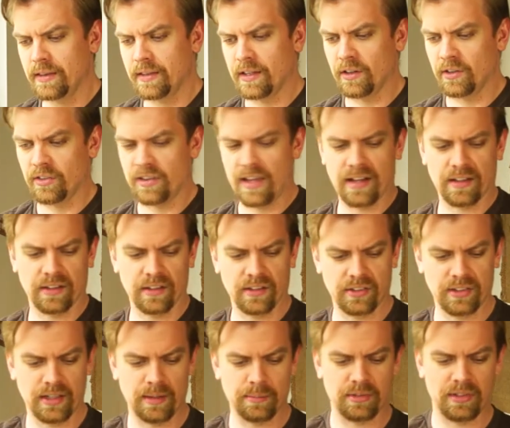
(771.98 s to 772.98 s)
they're exactly the
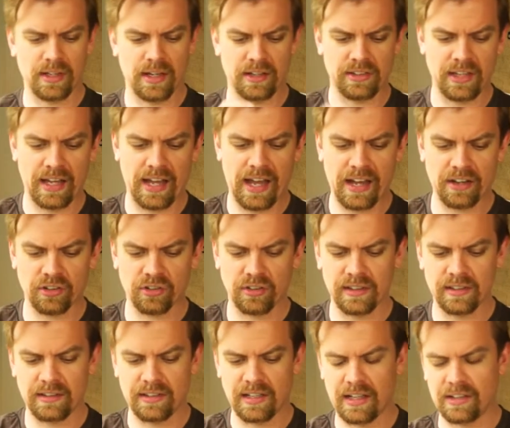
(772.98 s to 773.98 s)
same size. I
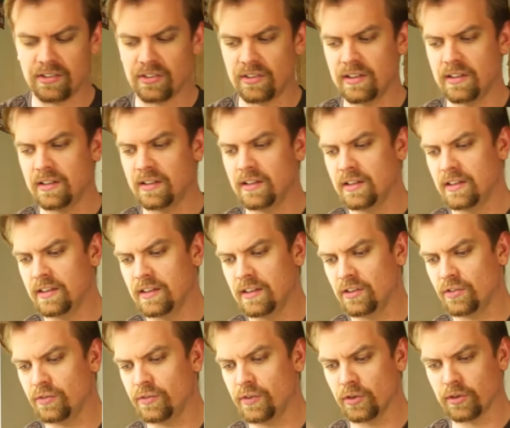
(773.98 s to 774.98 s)
actually tested,
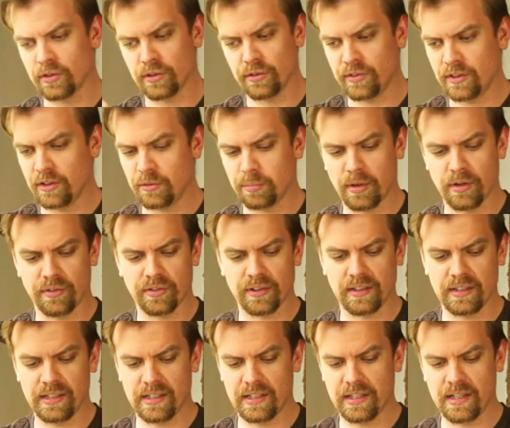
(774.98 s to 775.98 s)
this filter fits
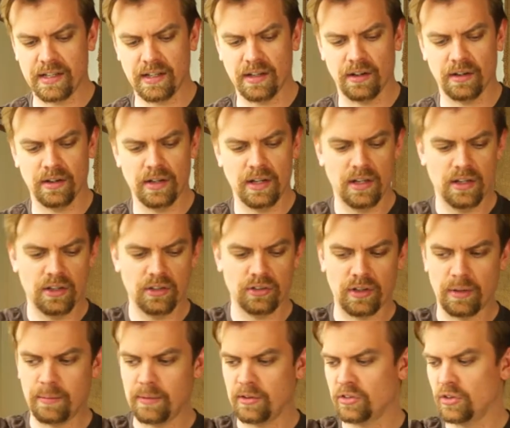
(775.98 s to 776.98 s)
perfectly in here,
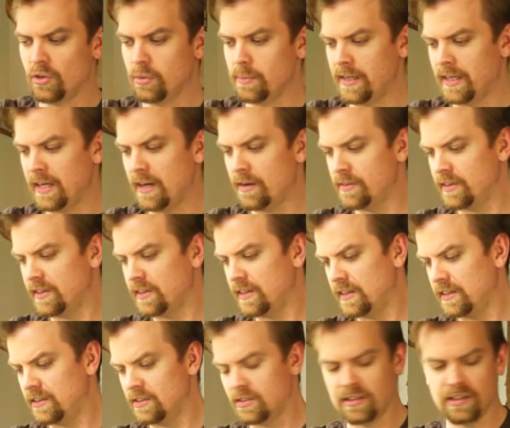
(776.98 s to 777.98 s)
so I'm assuming
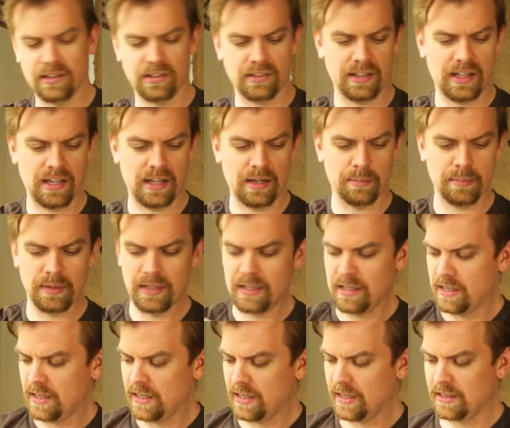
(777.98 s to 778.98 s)
everything is the same
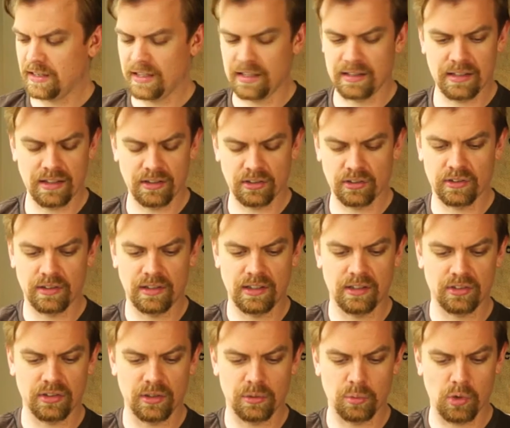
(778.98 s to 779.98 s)
and that
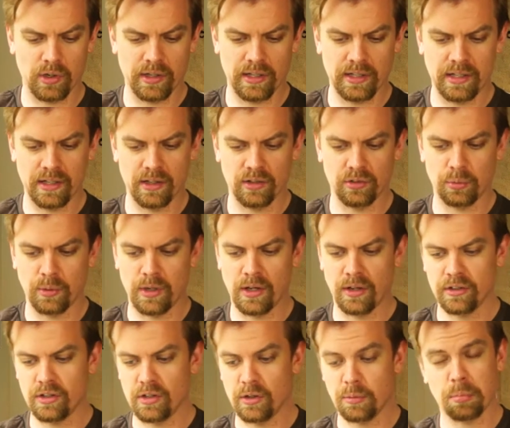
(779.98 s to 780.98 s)
this could work in here as
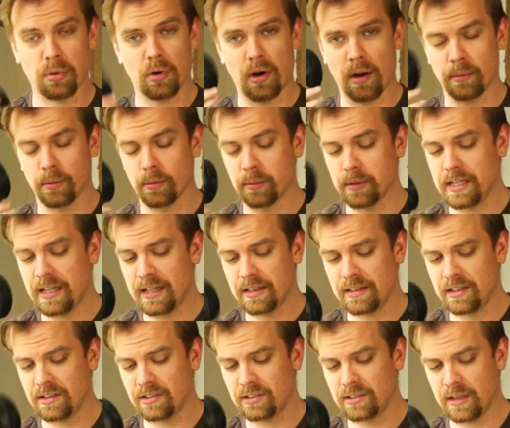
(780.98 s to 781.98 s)
well. You can probably
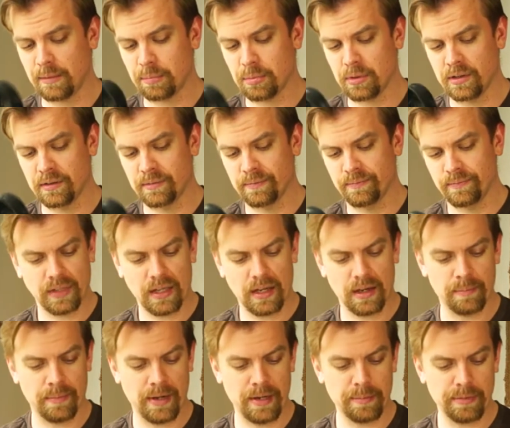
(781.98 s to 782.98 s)
get these separate.
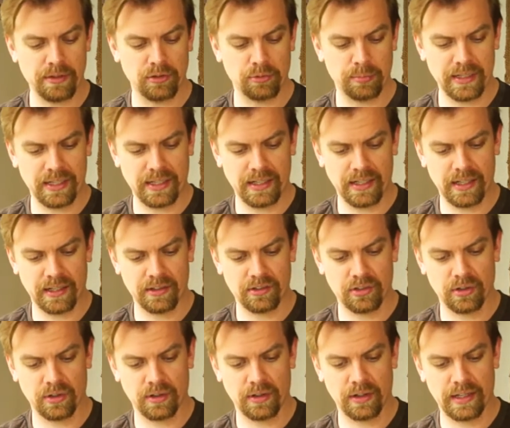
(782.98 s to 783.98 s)
I might be speaking out of
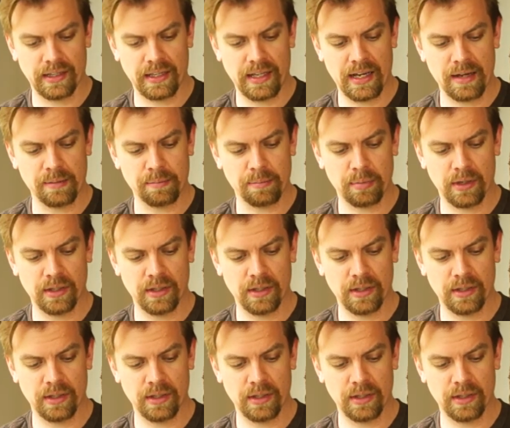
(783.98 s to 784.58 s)
turn on that,